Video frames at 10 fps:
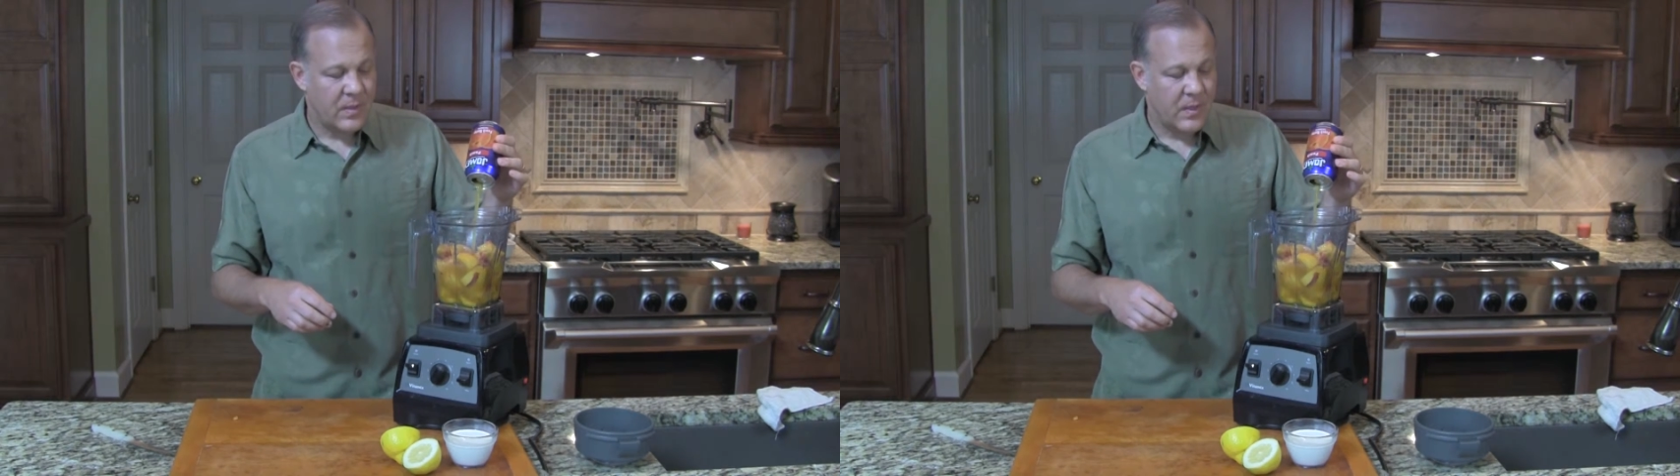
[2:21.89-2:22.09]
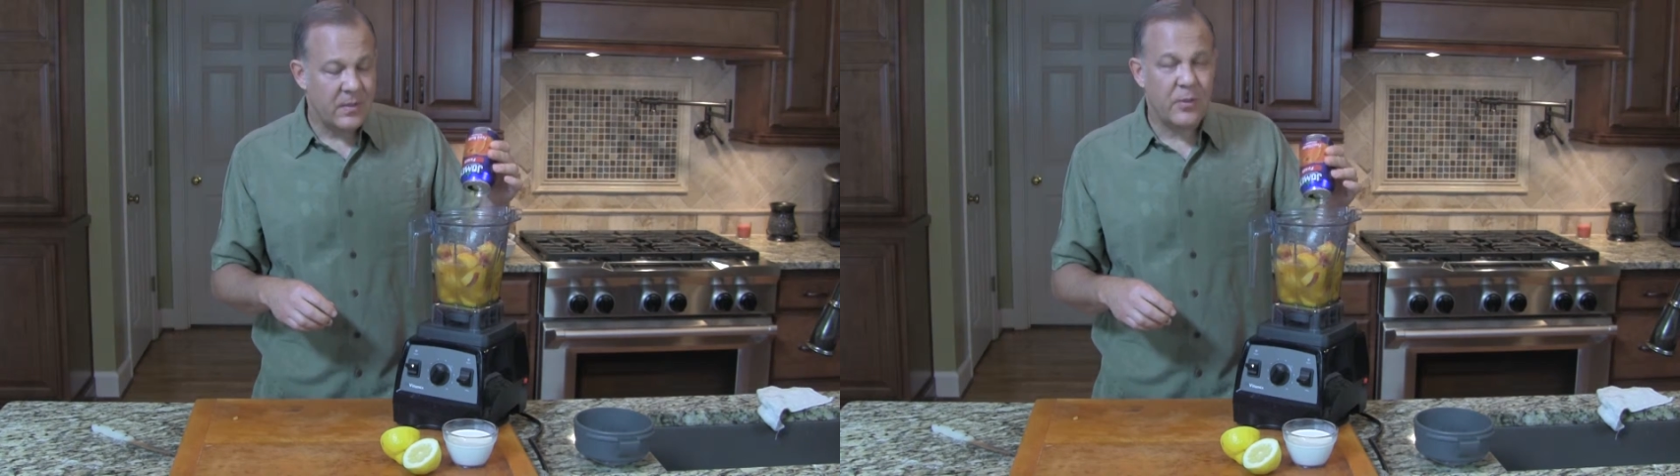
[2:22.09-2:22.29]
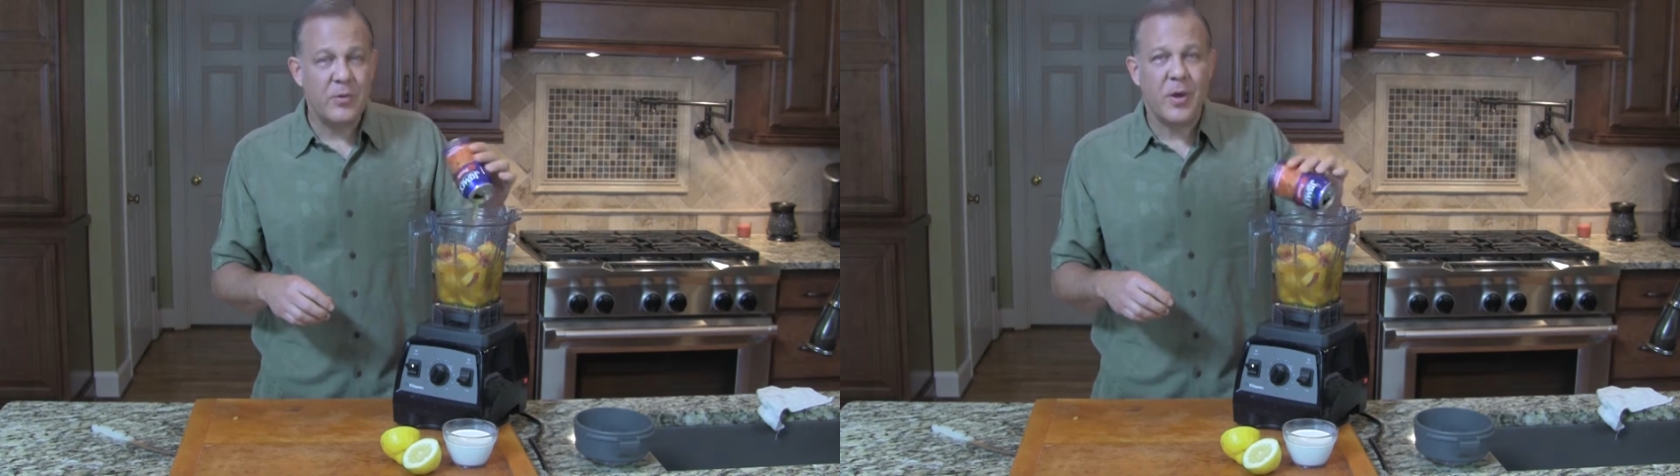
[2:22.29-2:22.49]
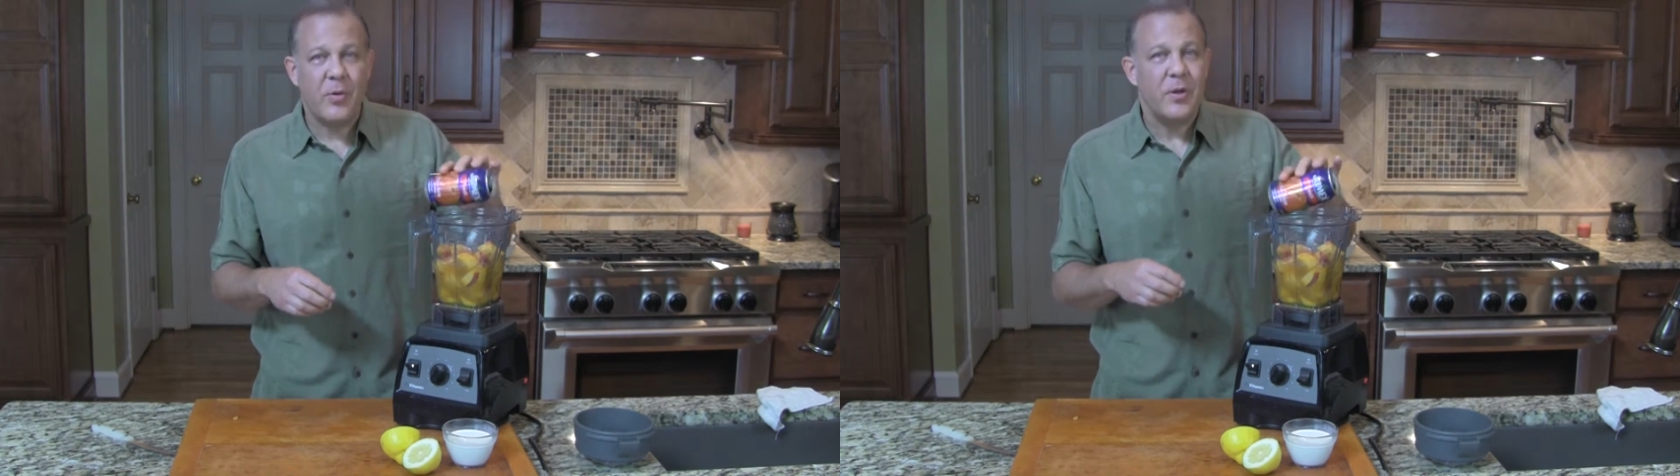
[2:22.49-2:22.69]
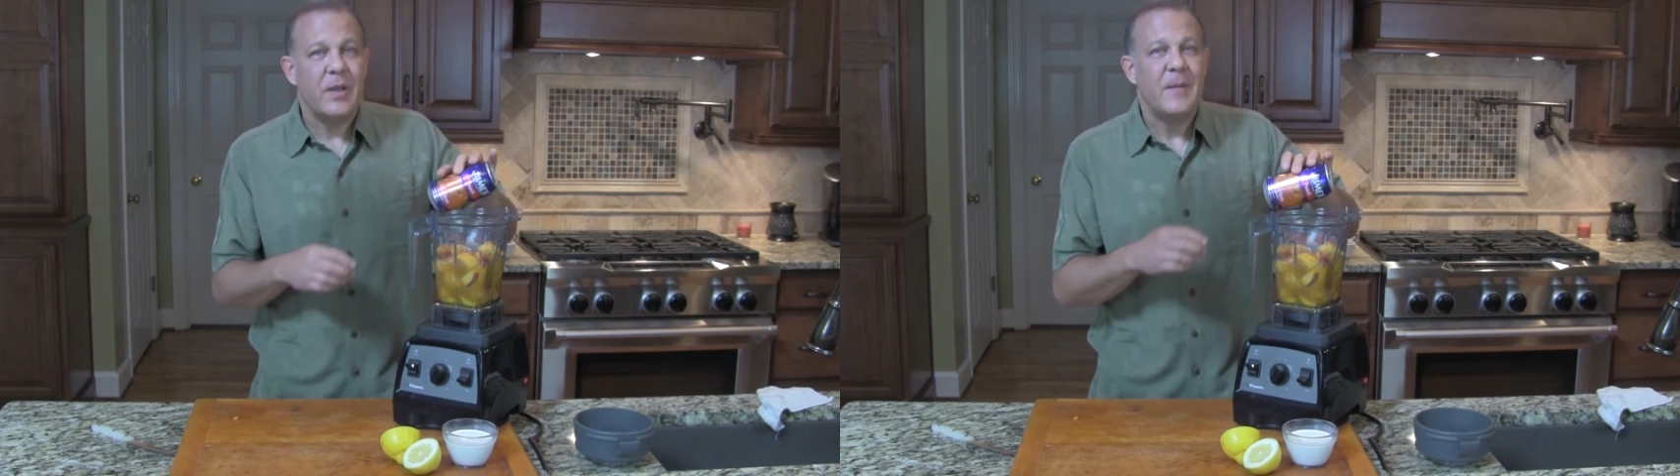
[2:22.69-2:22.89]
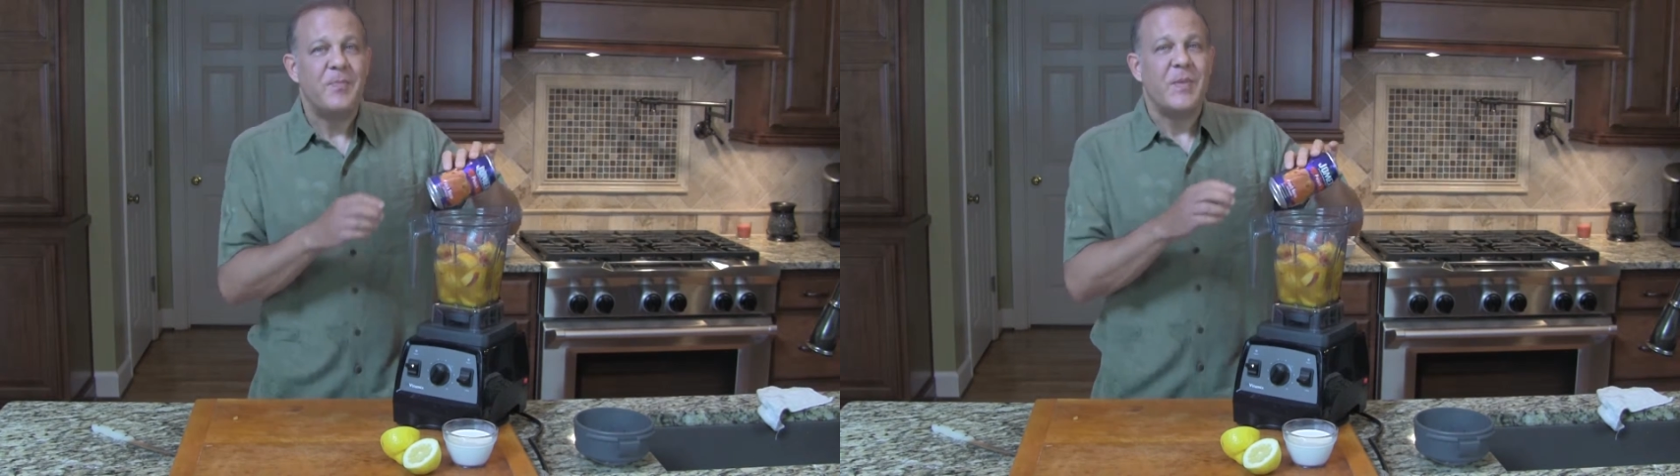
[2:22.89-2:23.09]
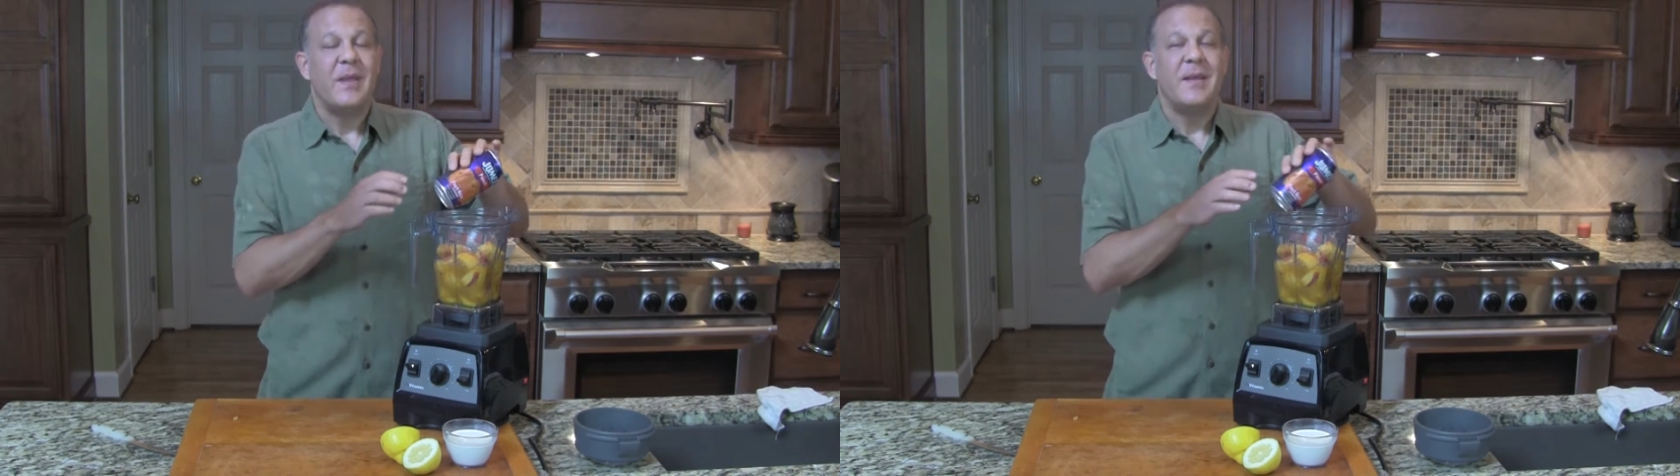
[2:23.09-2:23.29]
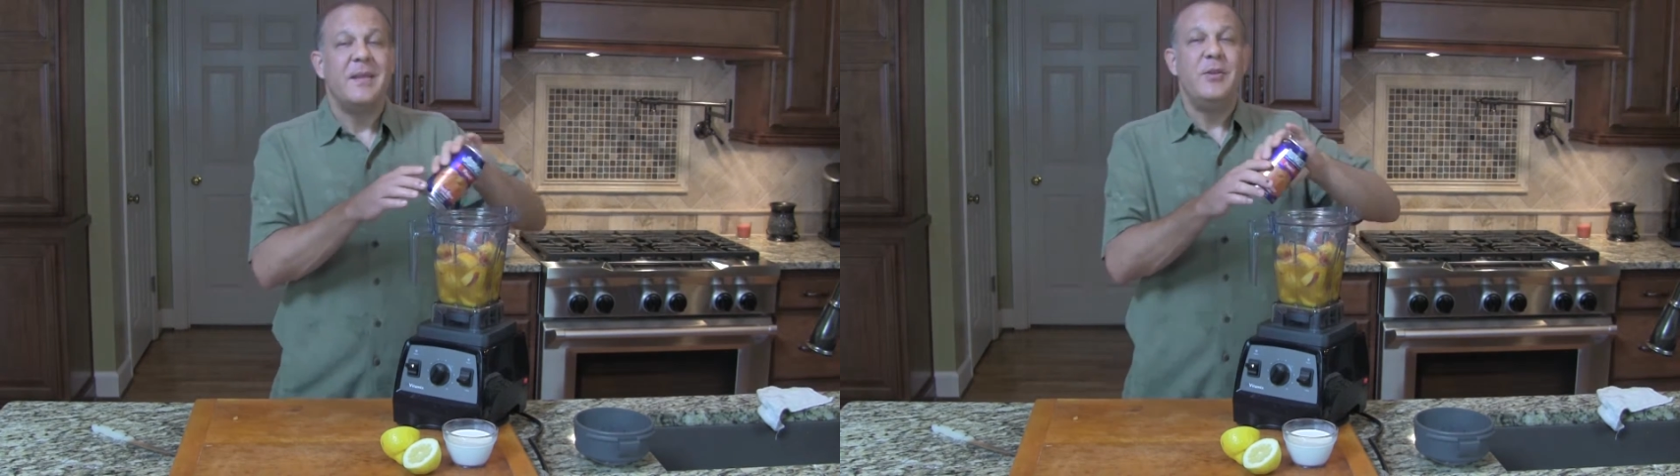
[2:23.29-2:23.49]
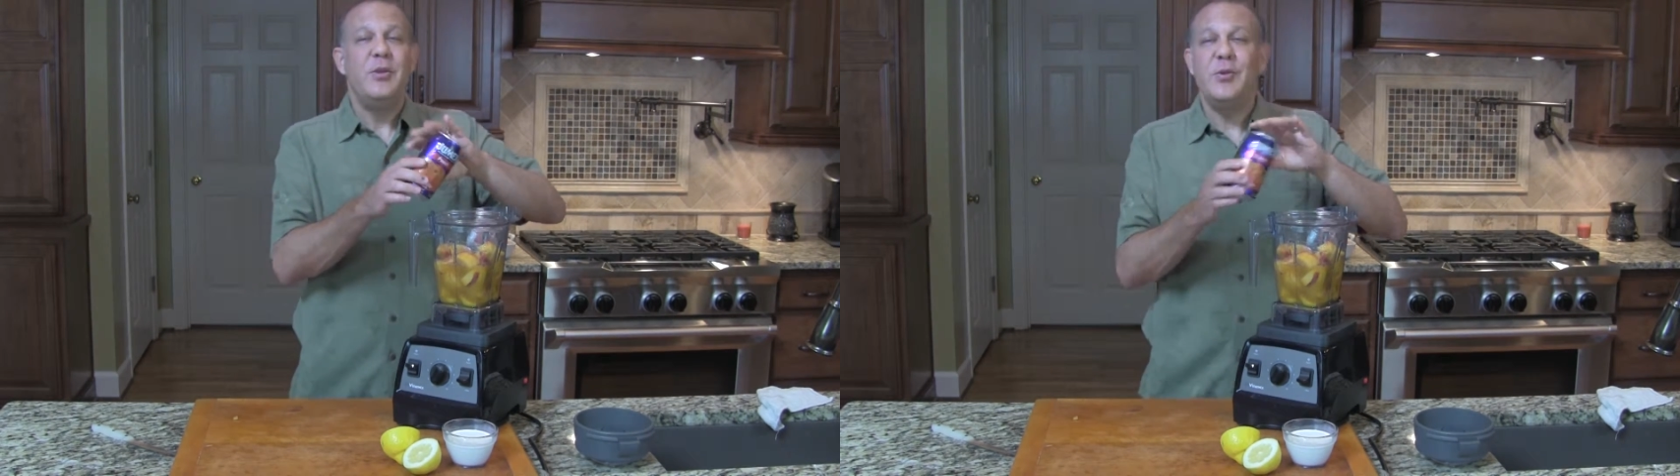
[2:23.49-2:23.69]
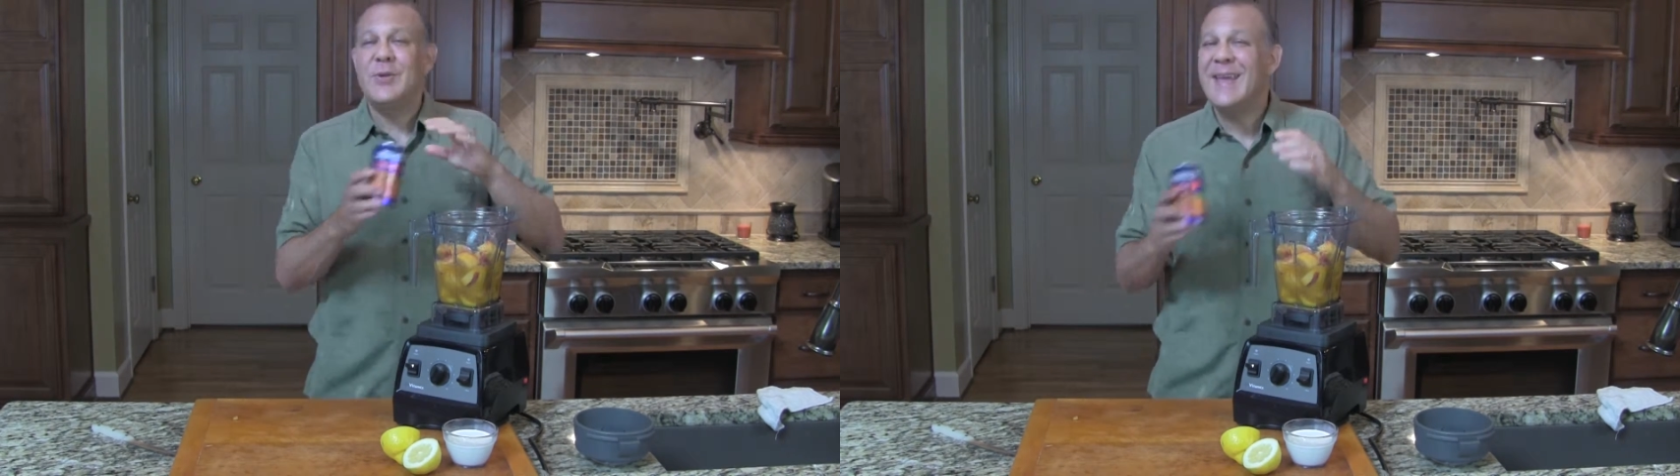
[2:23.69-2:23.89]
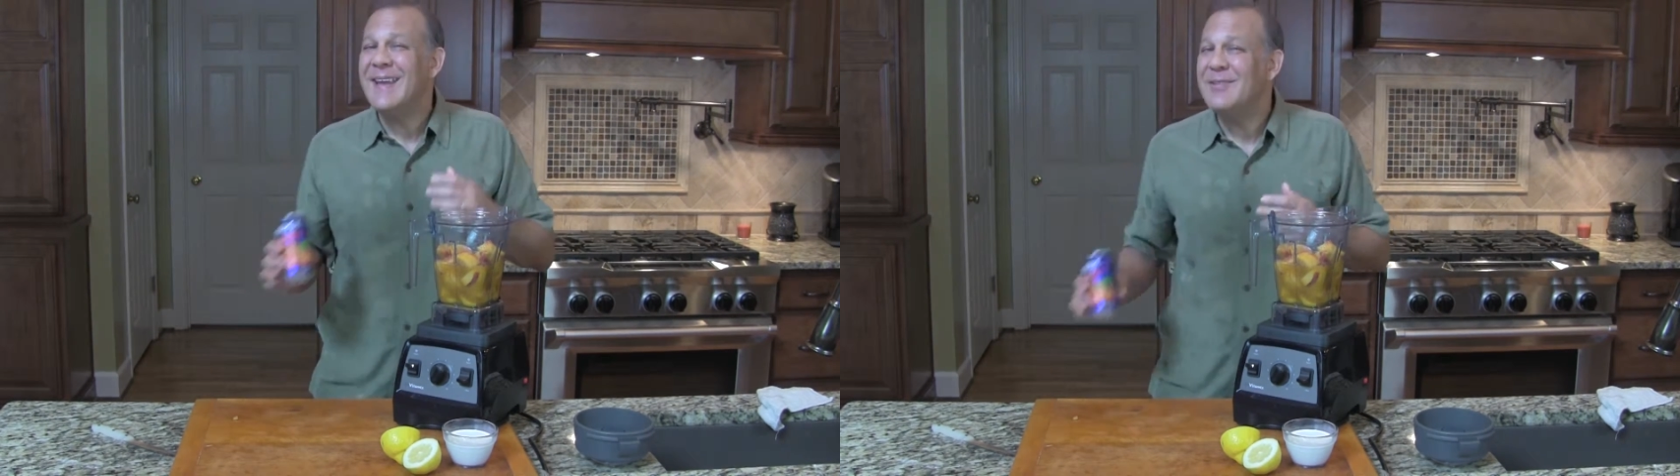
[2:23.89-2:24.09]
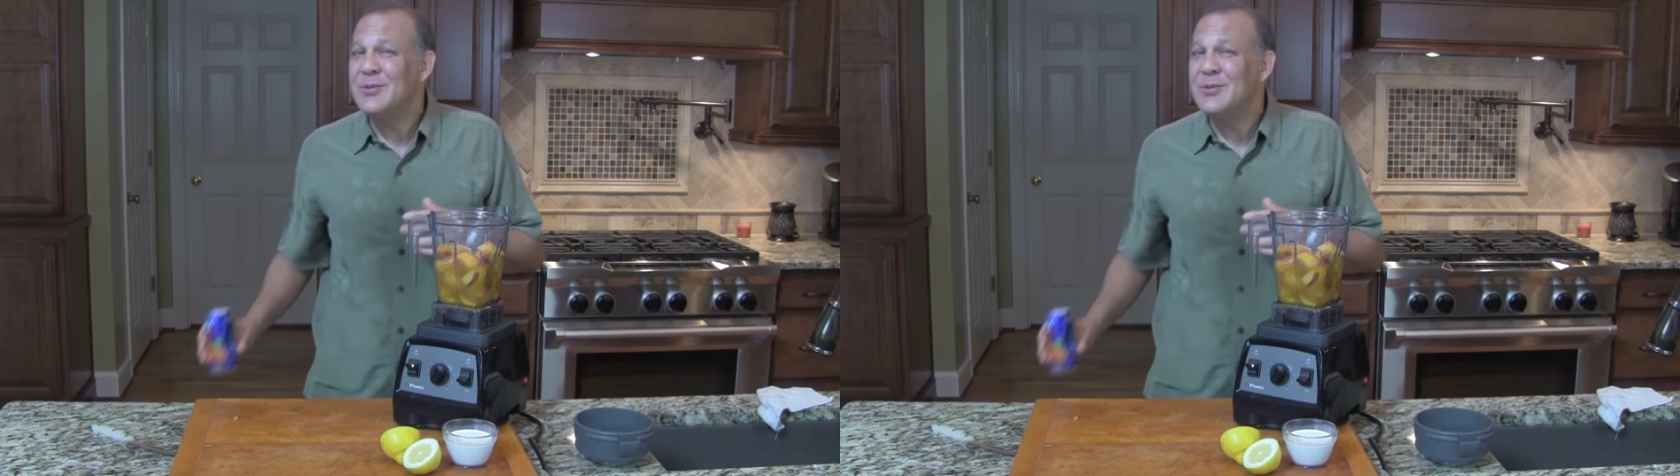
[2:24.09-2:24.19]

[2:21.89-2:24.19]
Another note, you can't